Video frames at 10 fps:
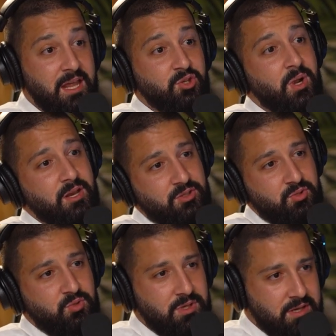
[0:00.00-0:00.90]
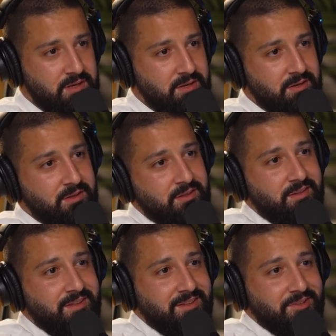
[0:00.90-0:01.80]
and I try not to do that.
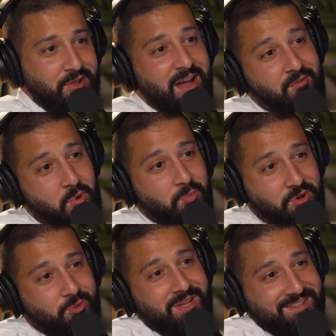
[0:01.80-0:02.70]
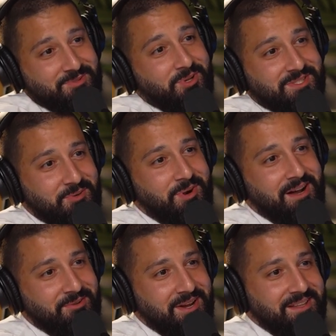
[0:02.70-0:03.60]
It's you have a moment of weakness once in a while,